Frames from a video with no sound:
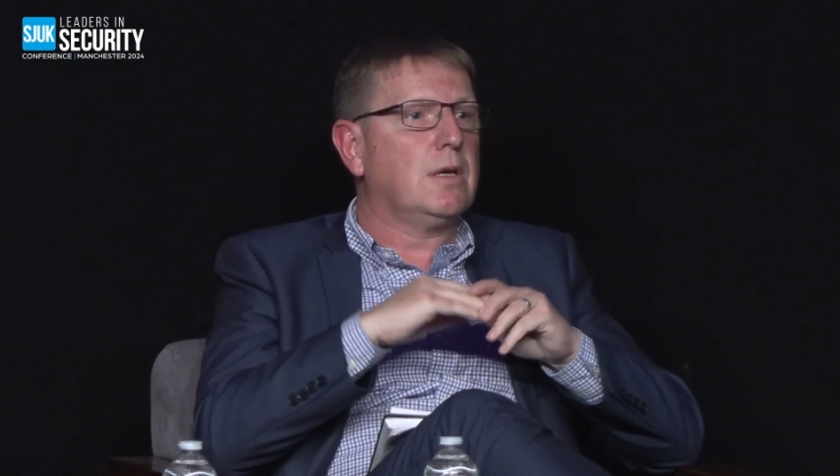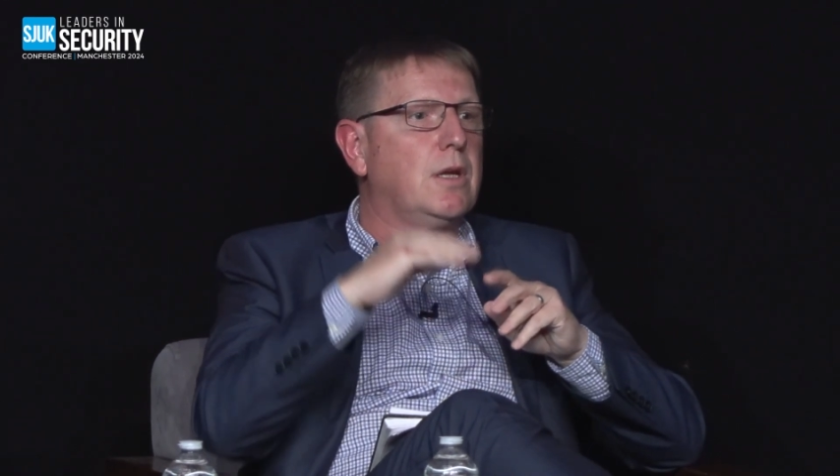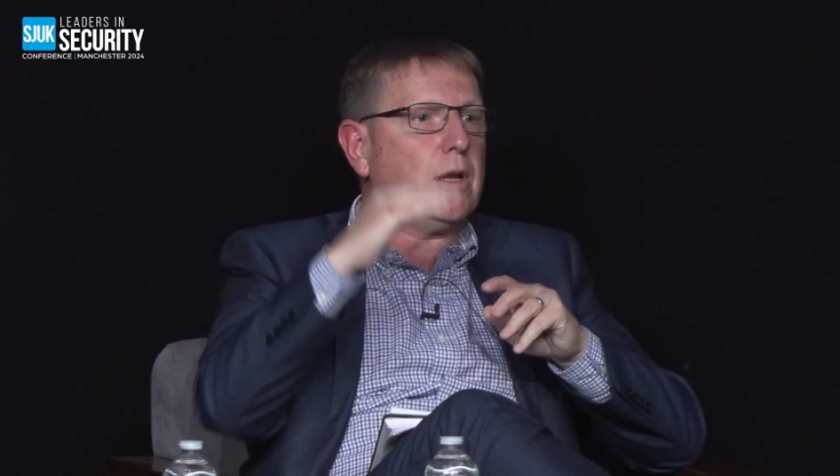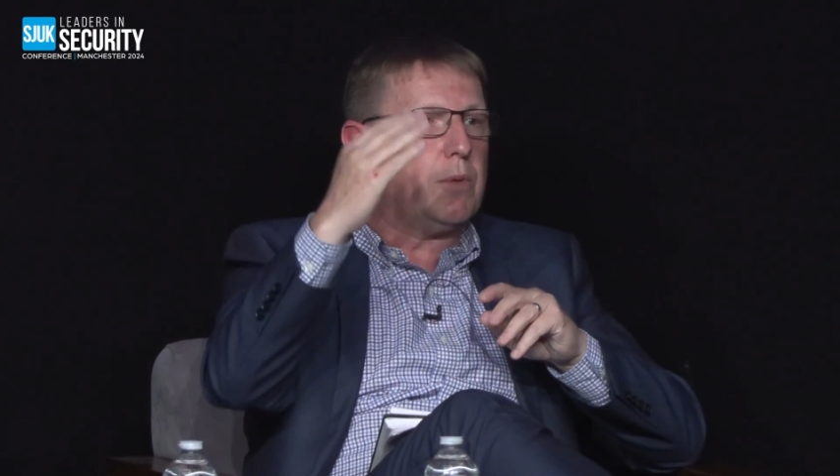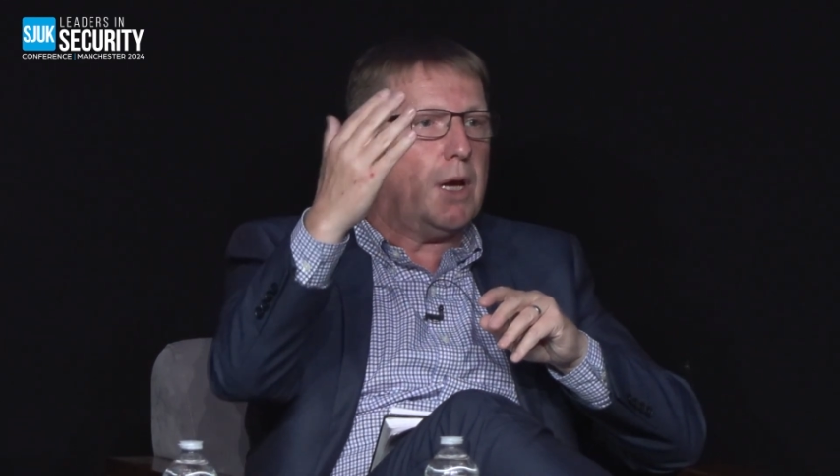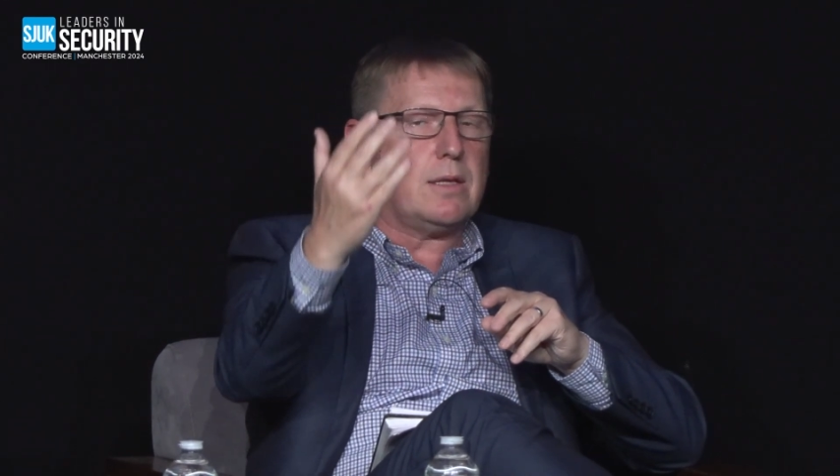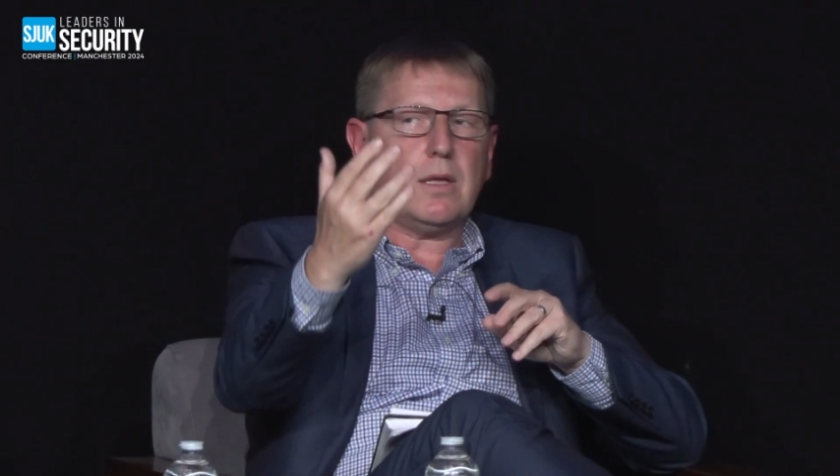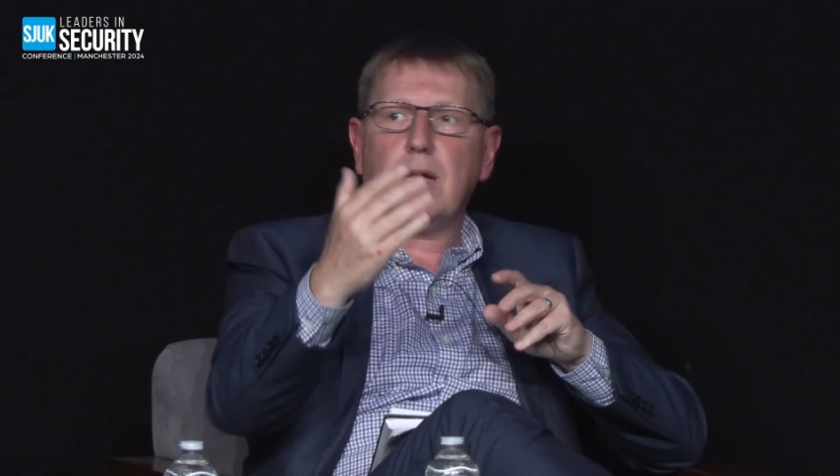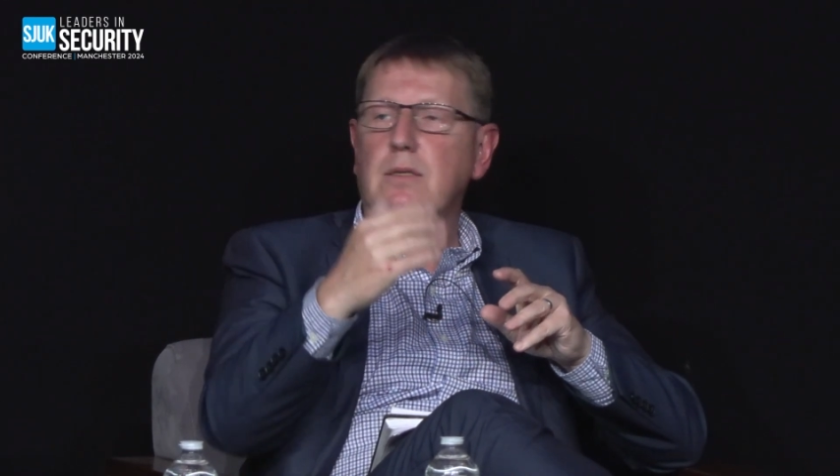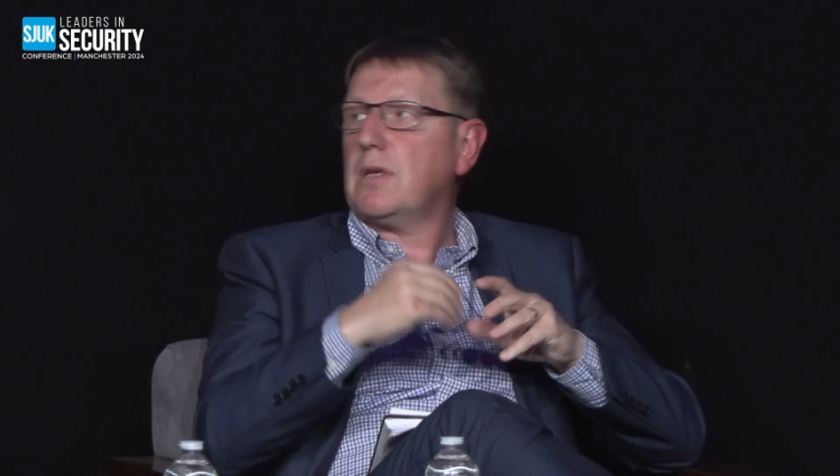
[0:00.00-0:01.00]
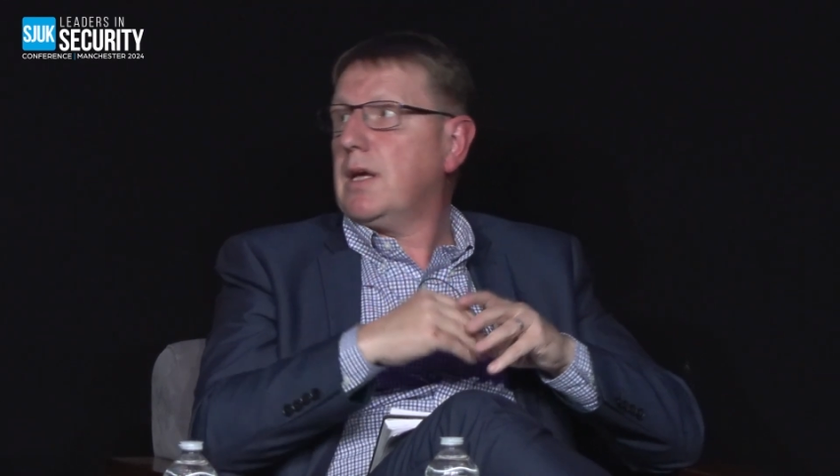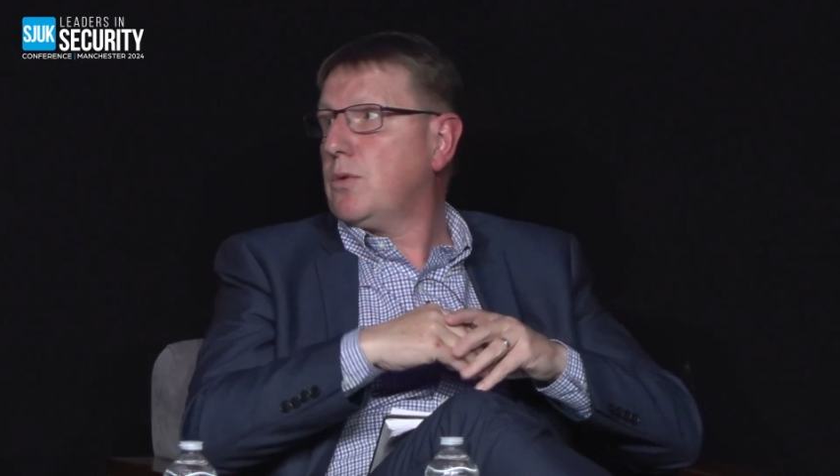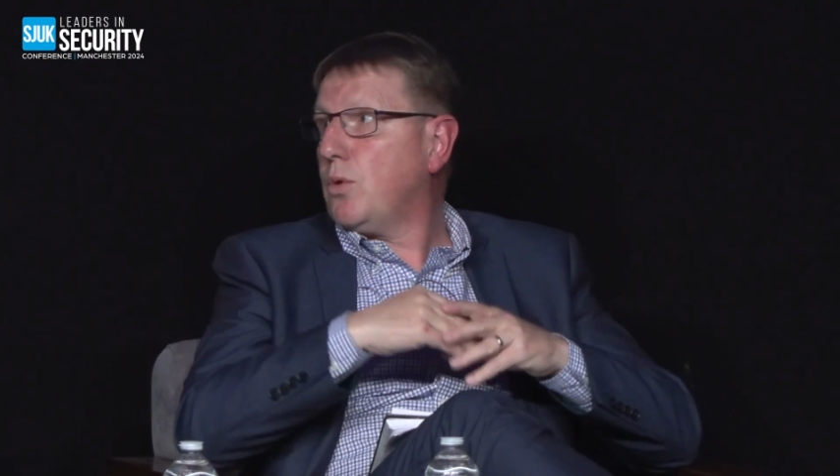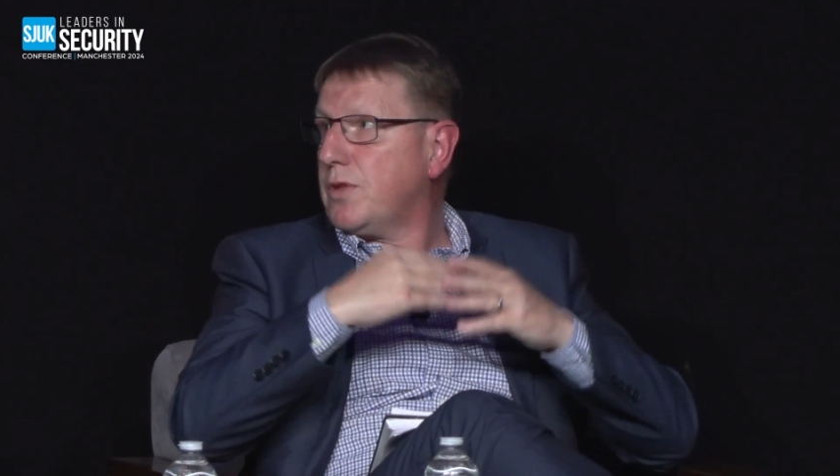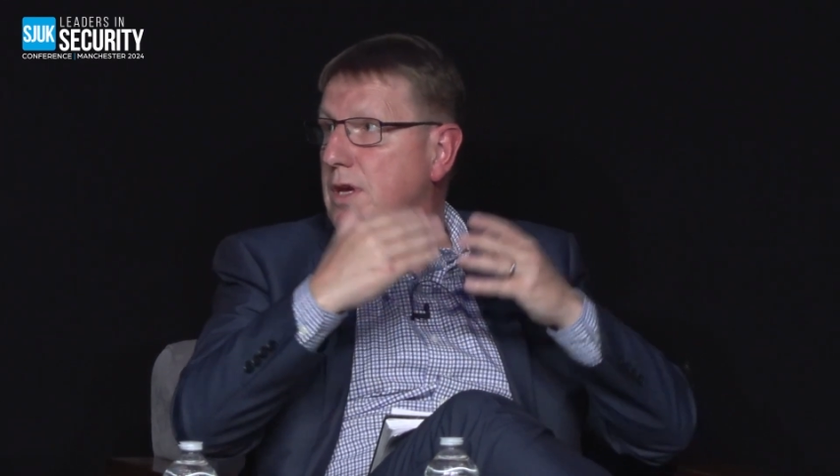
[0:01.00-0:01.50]

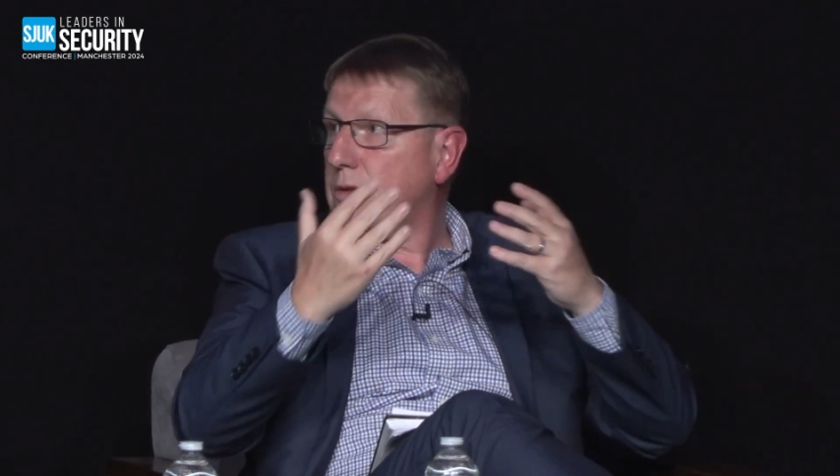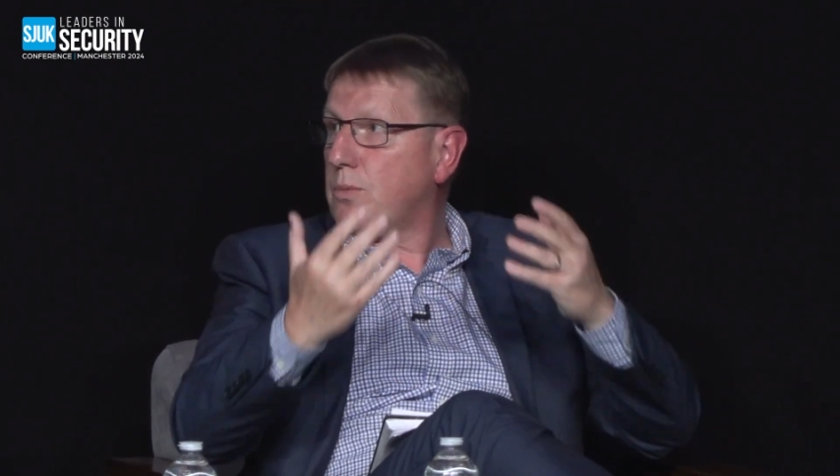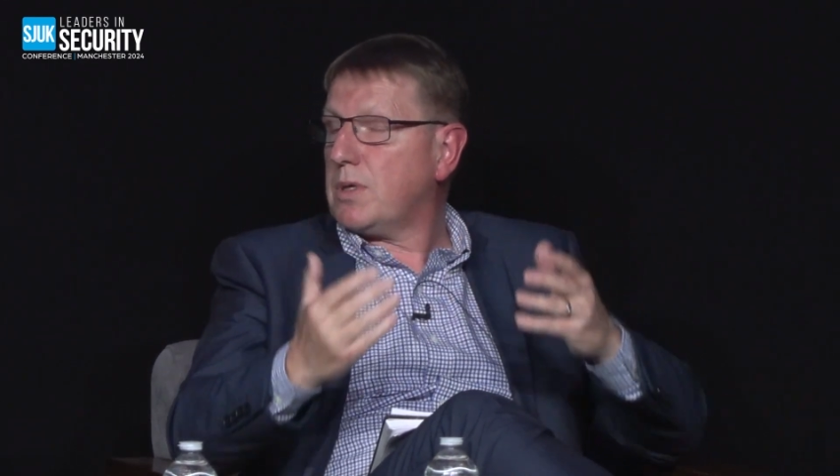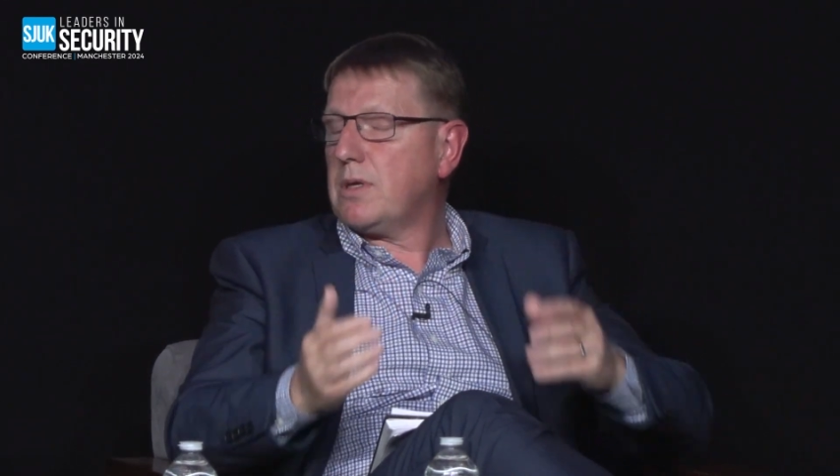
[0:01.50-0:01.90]
and all the other,